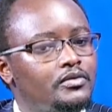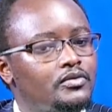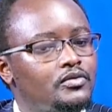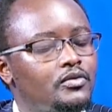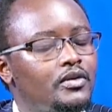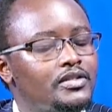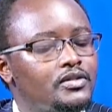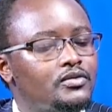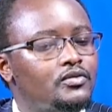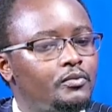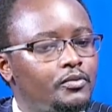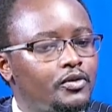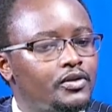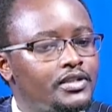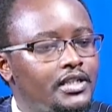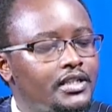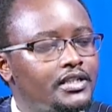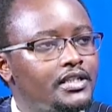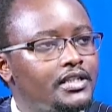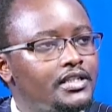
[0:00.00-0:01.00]
so as to
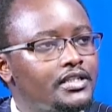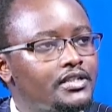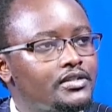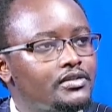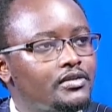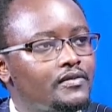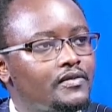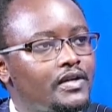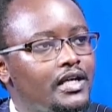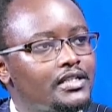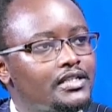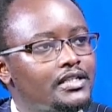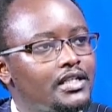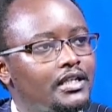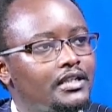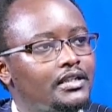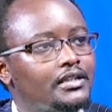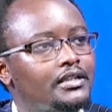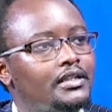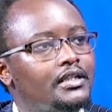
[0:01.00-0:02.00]
protect the interest of that
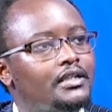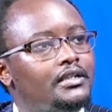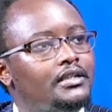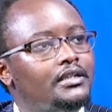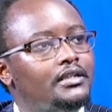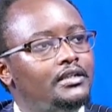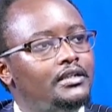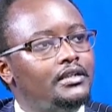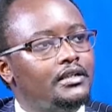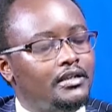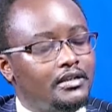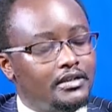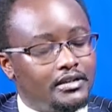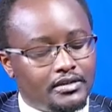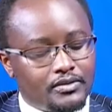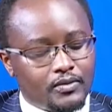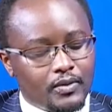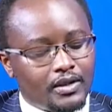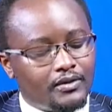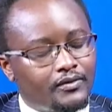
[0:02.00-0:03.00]
child and
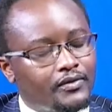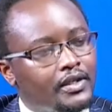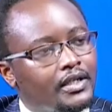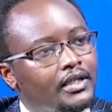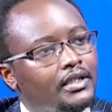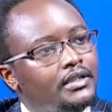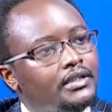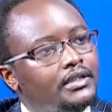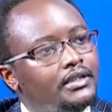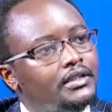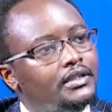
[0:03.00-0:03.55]
its welfare.